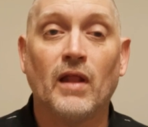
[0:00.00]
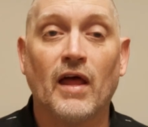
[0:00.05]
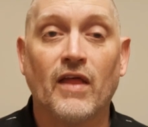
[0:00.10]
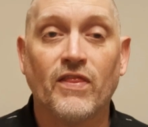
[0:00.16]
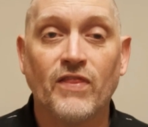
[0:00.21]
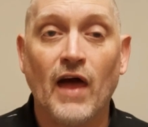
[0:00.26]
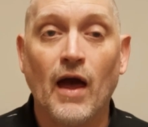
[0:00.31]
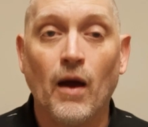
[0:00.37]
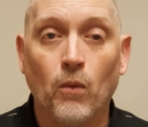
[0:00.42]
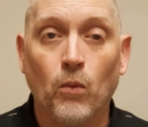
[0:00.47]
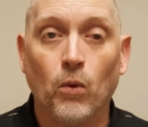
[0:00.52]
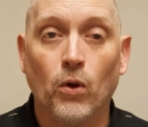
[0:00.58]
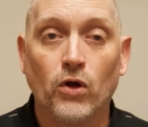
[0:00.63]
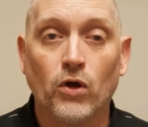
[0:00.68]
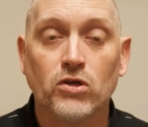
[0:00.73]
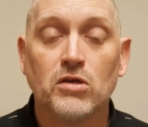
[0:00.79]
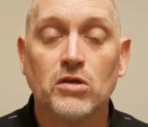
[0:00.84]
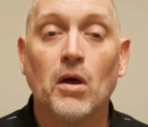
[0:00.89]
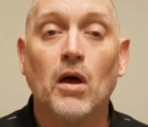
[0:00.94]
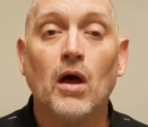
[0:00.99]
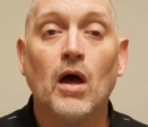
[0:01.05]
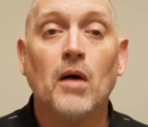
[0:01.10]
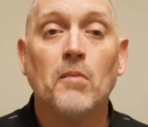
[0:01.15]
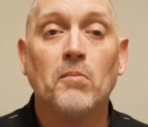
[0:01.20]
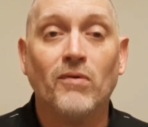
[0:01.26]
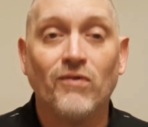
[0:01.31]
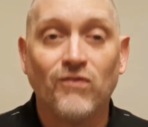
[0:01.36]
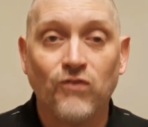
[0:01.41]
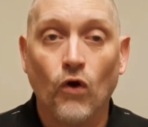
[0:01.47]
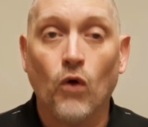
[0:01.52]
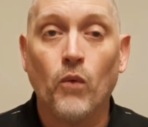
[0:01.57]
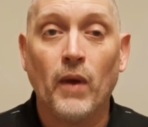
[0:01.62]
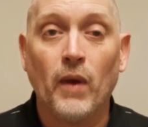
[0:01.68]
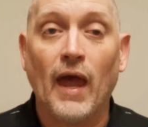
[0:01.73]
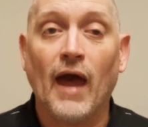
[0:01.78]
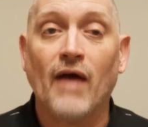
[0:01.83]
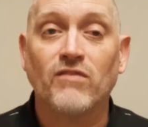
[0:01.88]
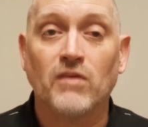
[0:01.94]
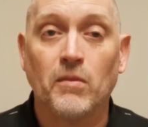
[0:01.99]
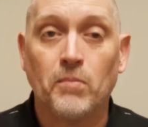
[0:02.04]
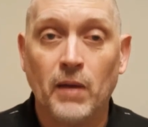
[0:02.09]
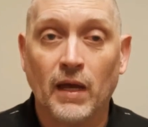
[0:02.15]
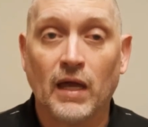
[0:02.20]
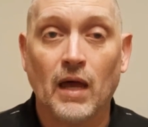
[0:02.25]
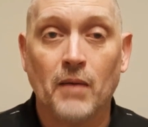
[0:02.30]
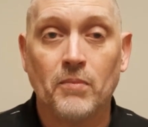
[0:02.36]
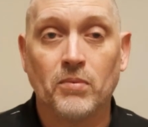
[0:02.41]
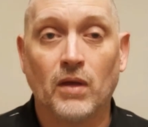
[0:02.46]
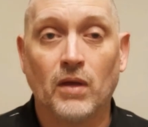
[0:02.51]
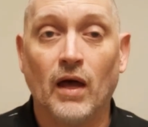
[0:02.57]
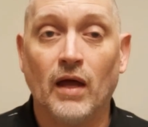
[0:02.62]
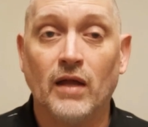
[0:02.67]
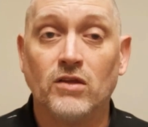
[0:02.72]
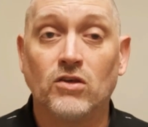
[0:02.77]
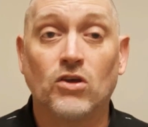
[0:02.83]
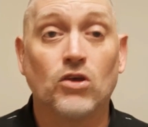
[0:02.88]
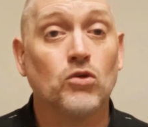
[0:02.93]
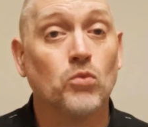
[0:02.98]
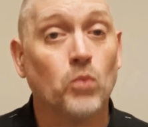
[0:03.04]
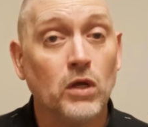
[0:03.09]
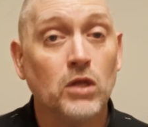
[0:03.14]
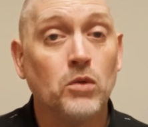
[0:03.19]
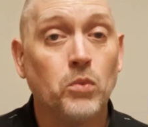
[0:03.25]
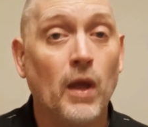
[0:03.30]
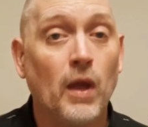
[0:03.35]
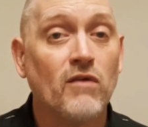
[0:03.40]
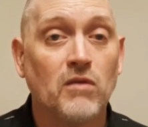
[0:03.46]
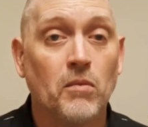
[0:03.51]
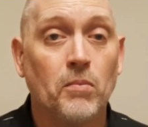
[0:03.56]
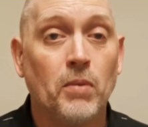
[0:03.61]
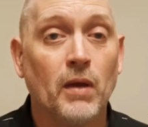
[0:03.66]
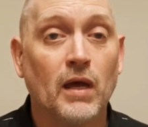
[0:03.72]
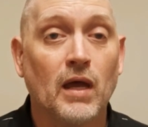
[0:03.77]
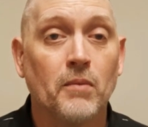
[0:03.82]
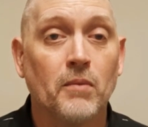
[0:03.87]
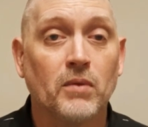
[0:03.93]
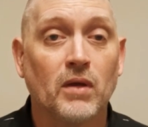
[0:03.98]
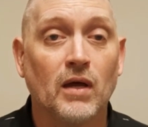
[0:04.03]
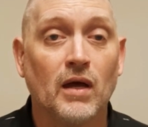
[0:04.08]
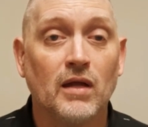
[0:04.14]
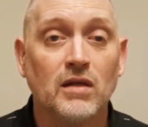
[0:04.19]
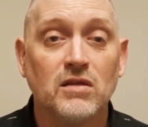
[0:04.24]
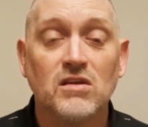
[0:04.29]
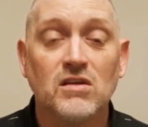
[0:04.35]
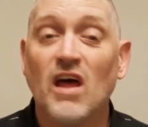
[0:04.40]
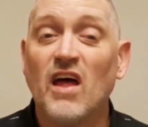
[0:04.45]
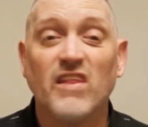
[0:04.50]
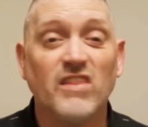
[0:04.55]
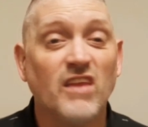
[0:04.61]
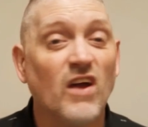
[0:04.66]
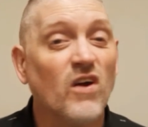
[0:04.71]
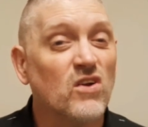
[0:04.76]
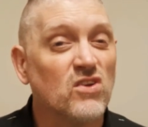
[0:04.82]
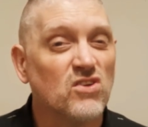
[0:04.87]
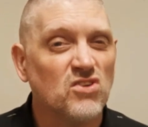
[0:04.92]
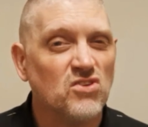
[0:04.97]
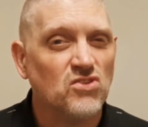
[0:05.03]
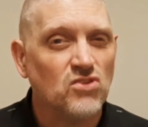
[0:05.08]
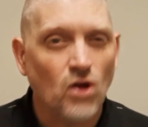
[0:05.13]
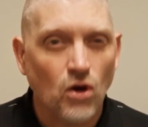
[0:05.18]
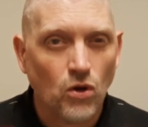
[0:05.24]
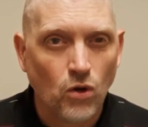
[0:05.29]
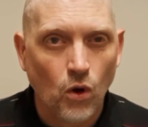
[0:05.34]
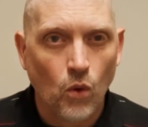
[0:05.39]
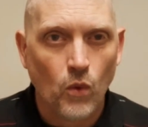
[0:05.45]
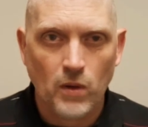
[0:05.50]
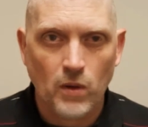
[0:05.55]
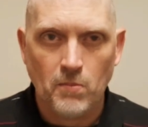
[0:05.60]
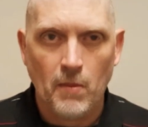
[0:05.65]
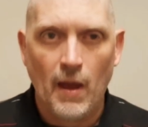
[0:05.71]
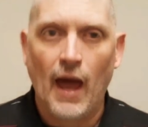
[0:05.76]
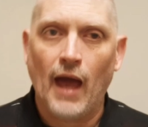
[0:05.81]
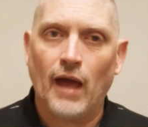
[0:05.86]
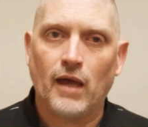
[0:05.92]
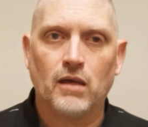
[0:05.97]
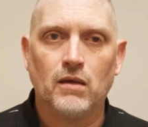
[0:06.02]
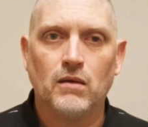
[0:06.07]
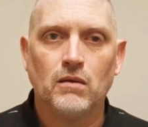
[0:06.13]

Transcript: like that works before we have to pick up guns. Because once we have to pick up guns, there is no going back.